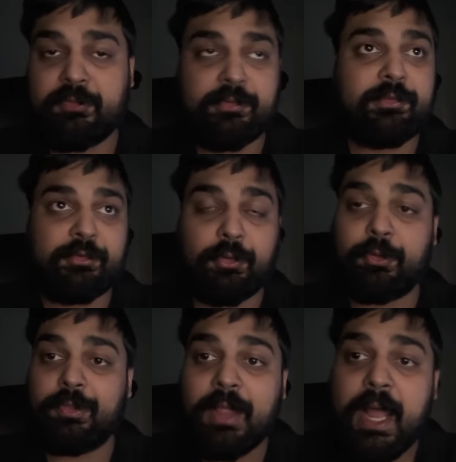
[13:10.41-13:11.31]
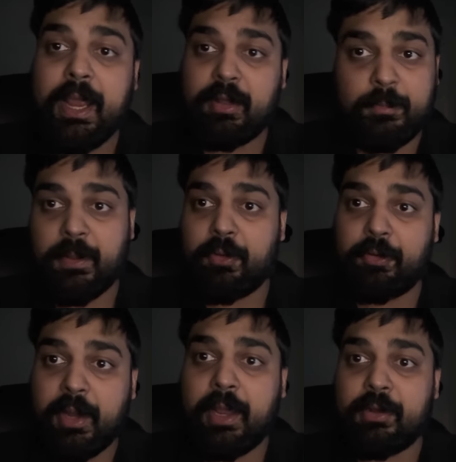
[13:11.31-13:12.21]
this girl lied about her
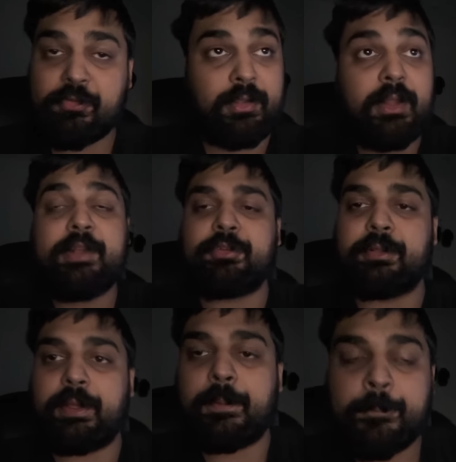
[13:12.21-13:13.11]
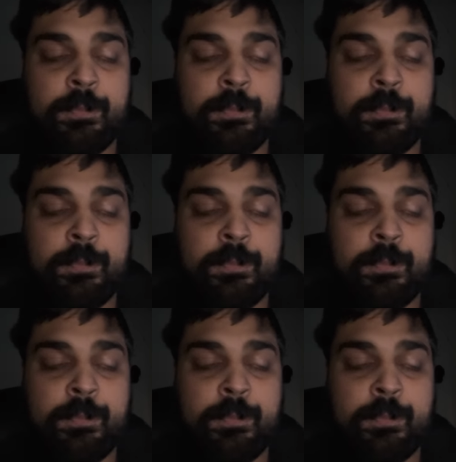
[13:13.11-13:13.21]
age, allegedly.